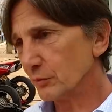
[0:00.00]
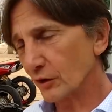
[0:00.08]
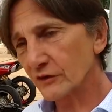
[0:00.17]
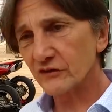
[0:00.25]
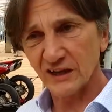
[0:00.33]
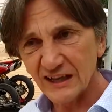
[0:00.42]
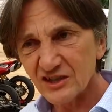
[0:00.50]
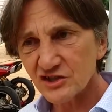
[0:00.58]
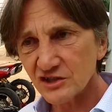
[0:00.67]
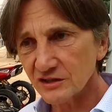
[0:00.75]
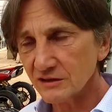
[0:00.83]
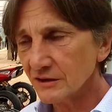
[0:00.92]
boxer
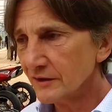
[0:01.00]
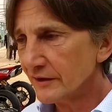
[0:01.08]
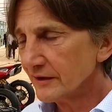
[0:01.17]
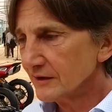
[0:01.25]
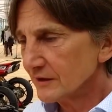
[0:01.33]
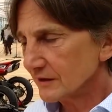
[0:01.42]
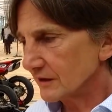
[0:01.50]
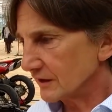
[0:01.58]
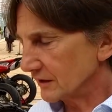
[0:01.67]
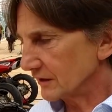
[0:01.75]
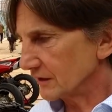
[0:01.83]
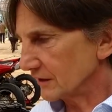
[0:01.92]
engine.
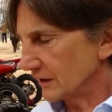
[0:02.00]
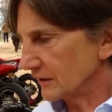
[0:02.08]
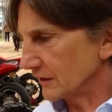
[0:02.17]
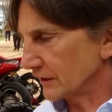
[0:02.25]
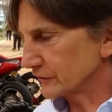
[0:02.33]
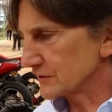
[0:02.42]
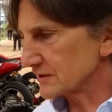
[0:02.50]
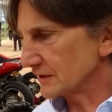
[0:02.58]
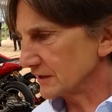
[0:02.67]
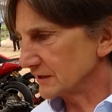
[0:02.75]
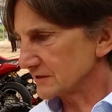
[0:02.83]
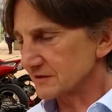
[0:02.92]
I like to
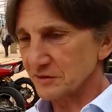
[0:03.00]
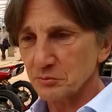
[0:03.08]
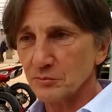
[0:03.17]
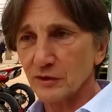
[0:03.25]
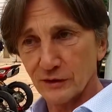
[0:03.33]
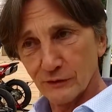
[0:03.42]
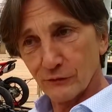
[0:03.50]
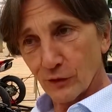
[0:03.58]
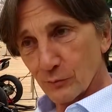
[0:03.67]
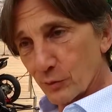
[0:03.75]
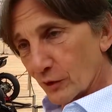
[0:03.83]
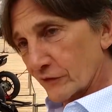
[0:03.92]
say it's the mother of
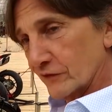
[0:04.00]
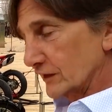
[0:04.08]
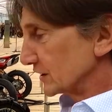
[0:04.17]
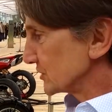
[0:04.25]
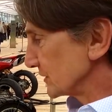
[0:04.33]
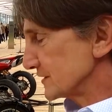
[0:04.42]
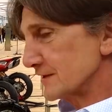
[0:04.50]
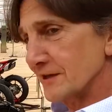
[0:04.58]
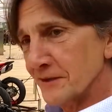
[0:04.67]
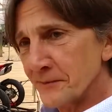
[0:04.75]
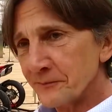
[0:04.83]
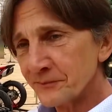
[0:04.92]
all boxer engines
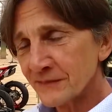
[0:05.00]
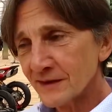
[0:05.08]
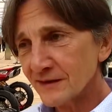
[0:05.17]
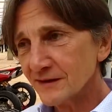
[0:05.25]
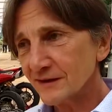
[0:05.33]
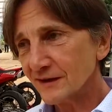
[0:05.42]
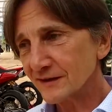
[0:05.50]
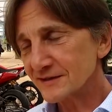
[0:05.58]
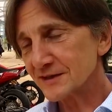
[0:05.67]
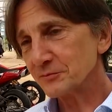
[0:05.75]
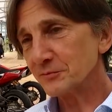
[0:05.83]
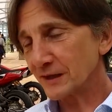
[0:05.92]
here, and
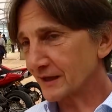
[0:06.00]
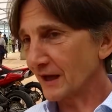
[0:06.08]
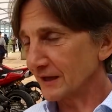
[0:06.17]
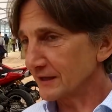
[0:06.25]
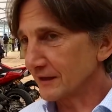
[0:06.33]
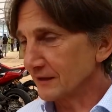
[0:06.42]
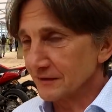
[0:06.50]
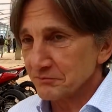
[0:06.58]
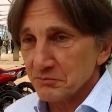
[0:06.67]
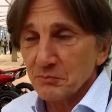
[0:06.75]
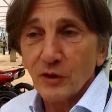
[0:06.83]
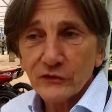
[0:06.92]
it's a mechanical
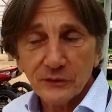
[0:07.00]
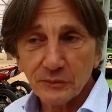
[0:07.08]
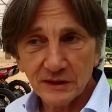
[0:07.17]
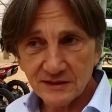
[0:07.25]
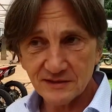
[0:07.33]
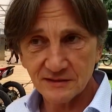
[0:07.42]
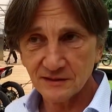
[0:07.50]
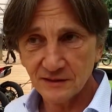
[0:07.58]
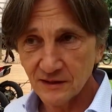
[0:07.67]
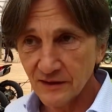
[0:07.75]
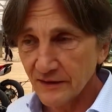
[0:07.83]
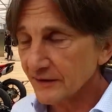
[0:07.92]
masterpiece.
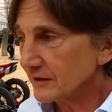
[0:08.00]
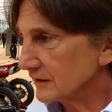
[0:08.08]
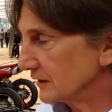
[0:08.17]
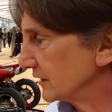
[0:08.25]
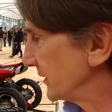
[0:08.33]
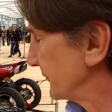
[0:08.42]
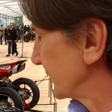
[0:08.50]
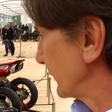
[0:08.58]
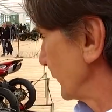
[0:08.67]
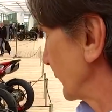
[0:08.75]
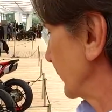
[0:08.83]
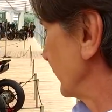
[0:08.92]

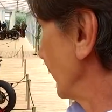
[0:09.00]
First of